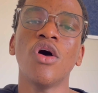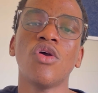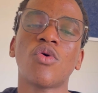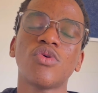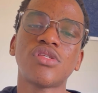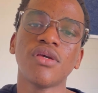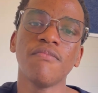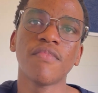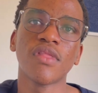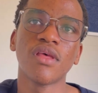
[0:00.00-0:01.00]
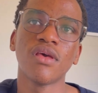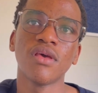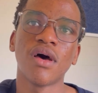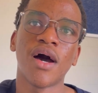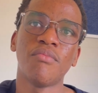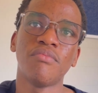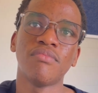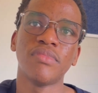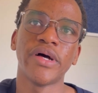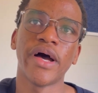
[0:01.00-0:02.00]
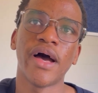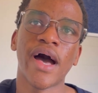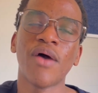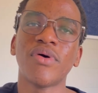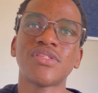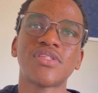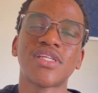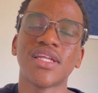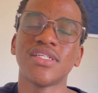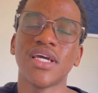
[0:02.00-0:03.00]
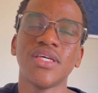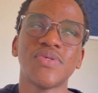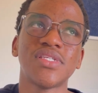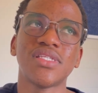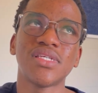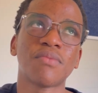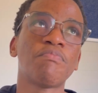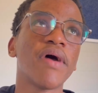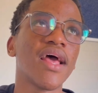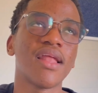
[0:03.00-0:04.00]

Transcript: Yoguti, I want to study AUCT pel.